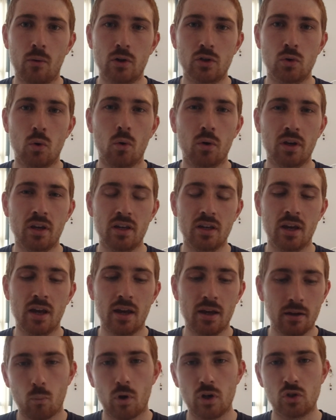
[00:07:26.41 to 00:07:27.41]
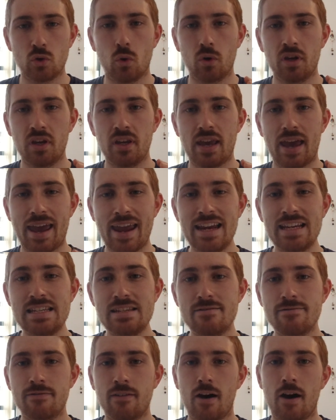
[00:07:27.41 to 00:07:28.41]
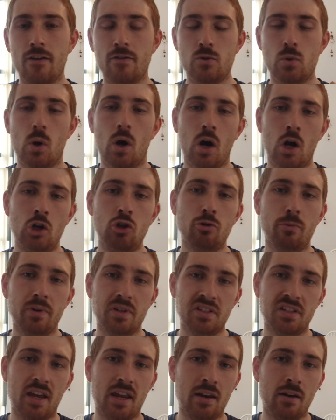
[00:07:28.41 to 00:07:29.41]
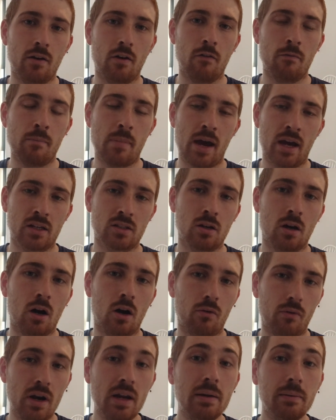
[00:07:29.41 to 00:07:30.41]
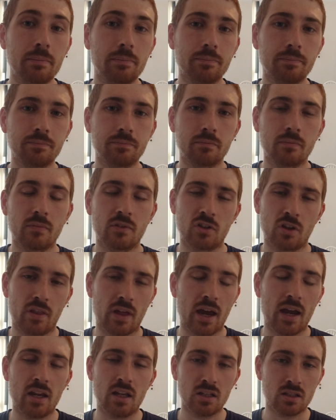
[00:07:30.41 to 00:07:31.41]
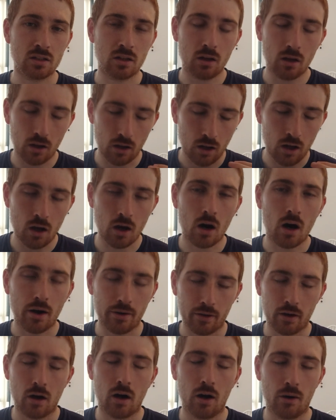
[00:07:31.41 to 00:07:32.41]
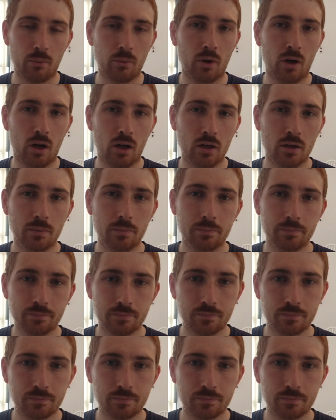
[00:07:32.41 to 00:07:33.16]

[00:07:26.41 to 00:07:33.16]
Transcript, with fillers: We're talking we're talking 85 to 100% of max heart rate. So that is hard hard work.